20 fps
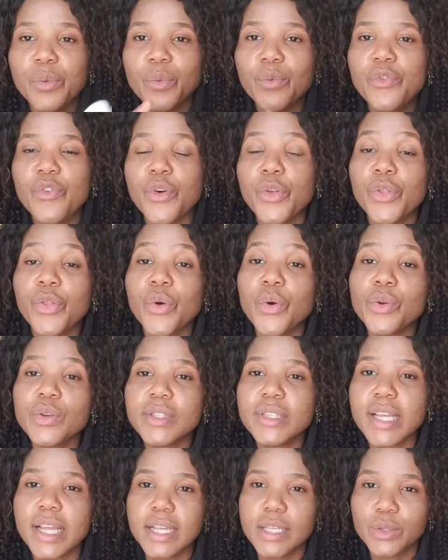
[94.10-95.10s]
For
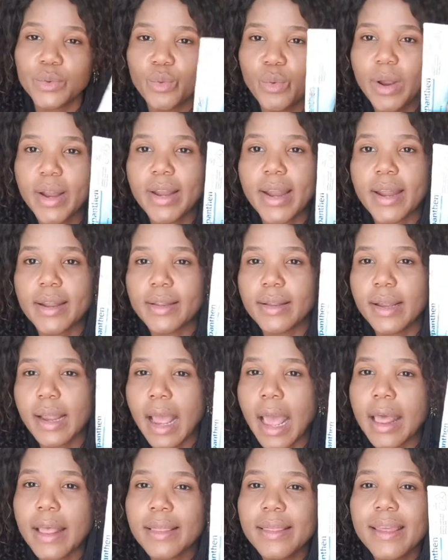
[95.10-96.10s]
those days when
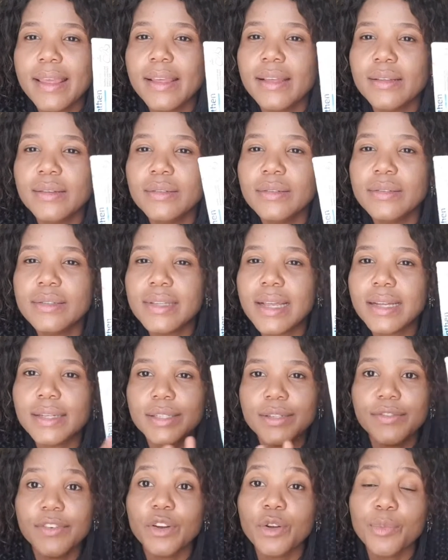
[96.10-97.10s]
they start
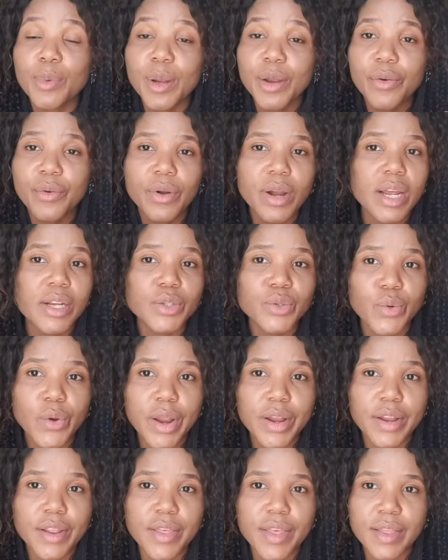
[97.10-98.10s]
developing a rash or
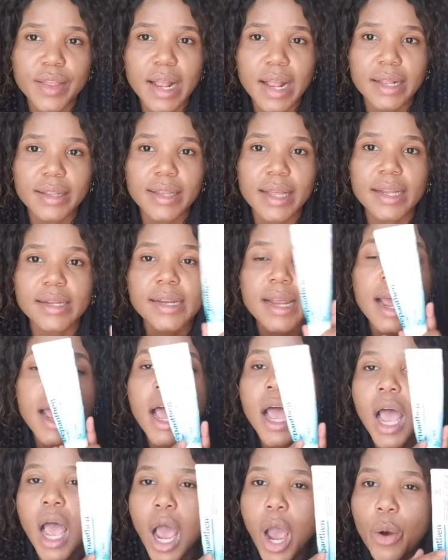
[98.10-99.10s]
anything like that,
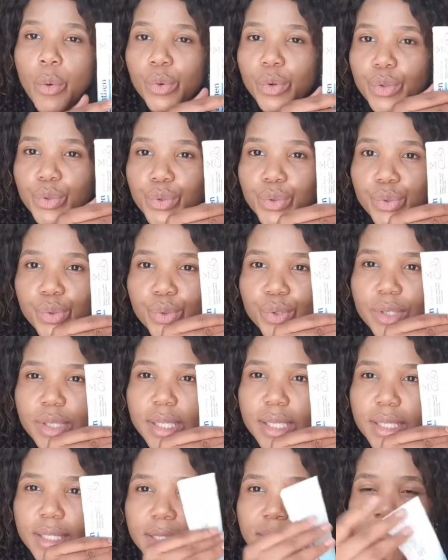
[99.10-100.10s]
I would use
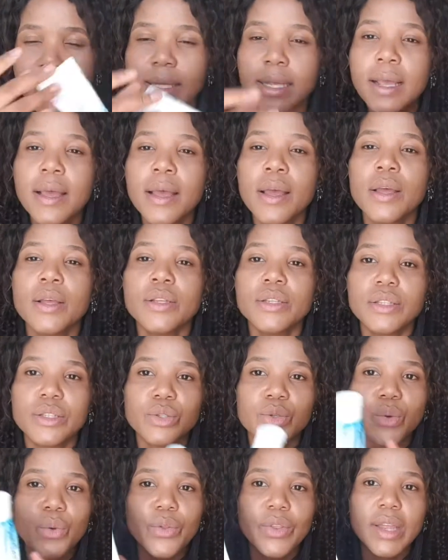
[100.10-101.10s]
this
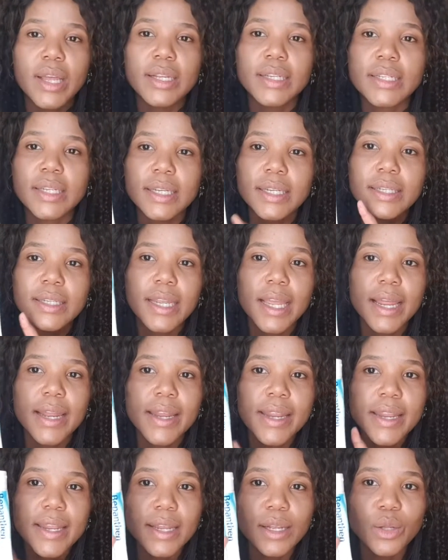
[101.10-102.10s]
so that it
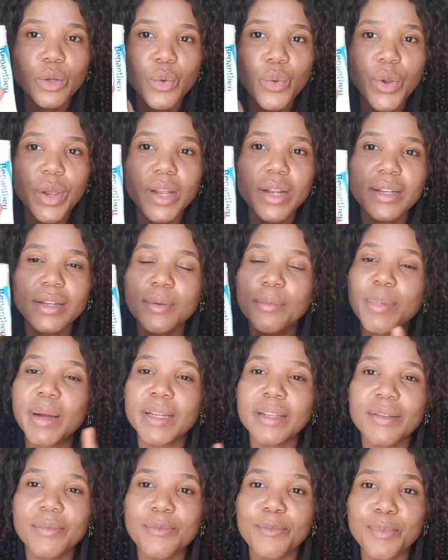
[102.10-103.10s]
can heal quickly.
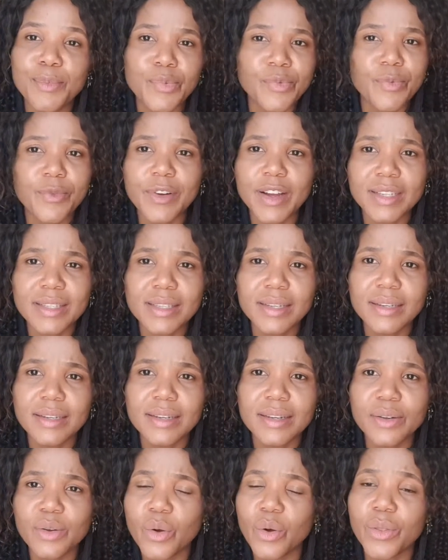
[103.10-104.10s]
But the
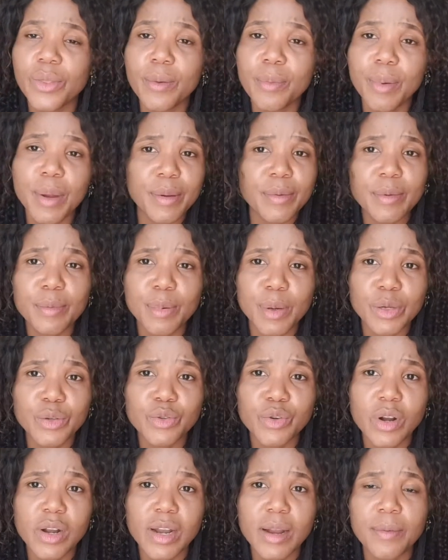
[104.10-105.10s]
Vaseline or the baby
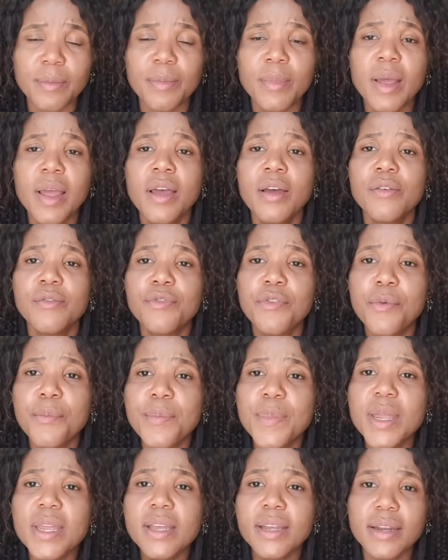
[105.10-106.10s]
petroleum, for
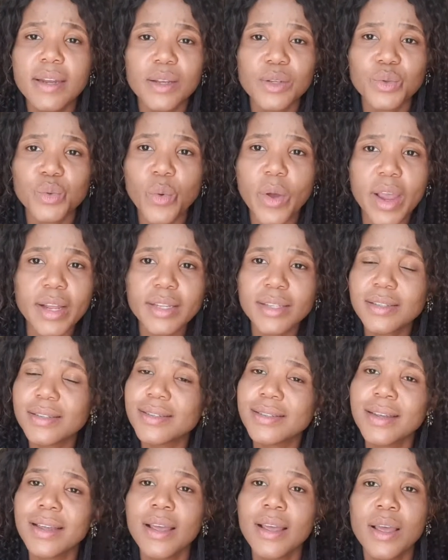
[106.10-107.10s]
me, it has
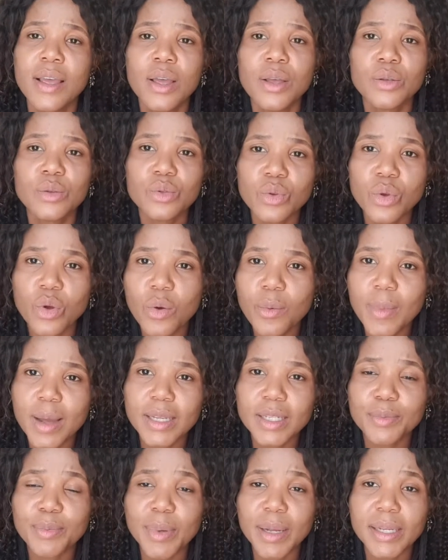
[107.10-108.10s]
worked so
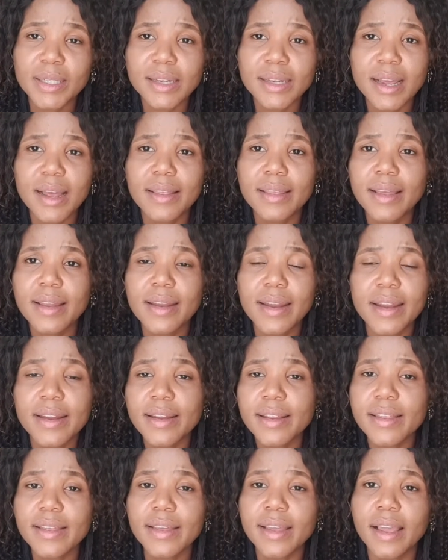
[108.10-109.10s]
much better than
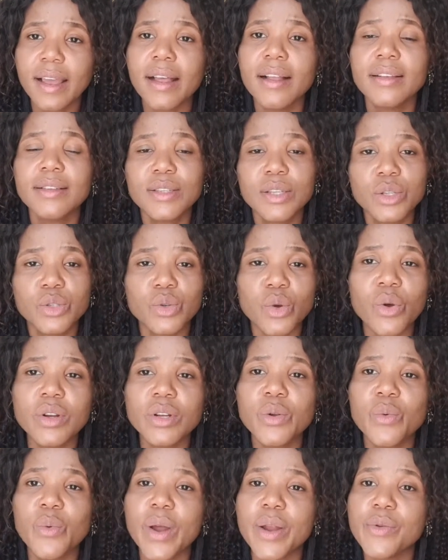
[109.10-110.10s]
anything else. It's
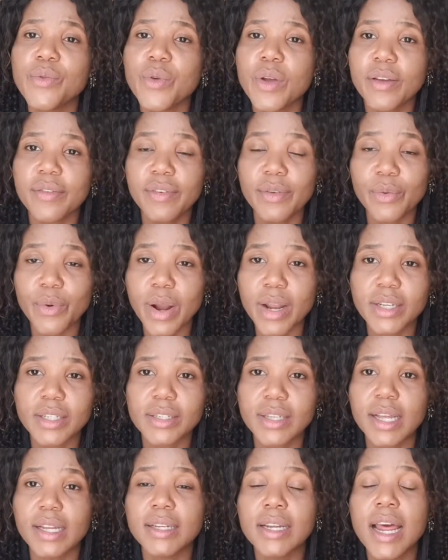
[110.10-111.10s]
only when you have a rash
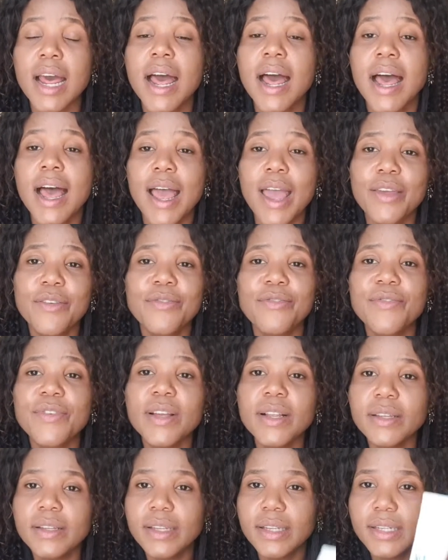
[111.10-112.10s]
that I
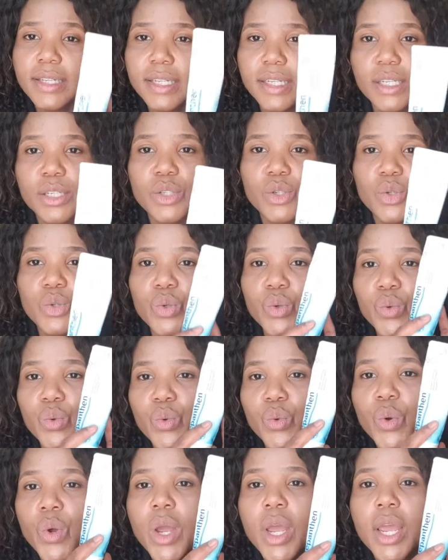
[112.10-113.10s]
feel the need
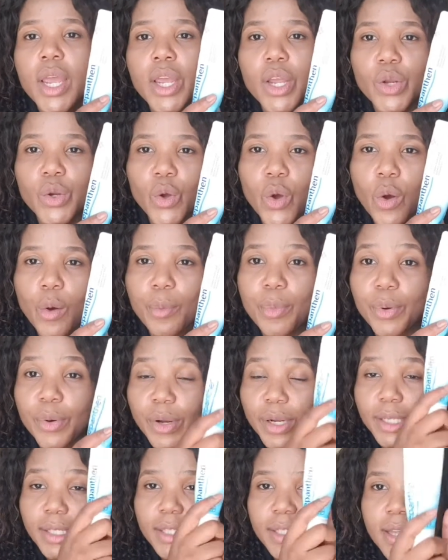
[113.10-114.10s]
to
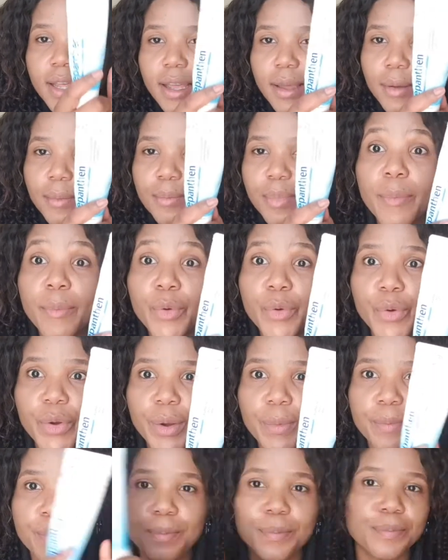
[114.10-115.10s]
incorporate the balm
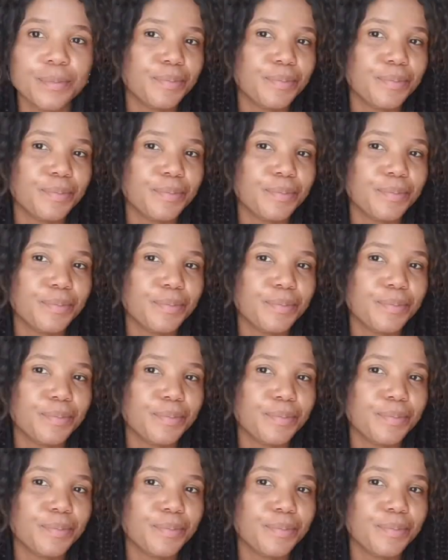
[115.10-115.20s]
cream.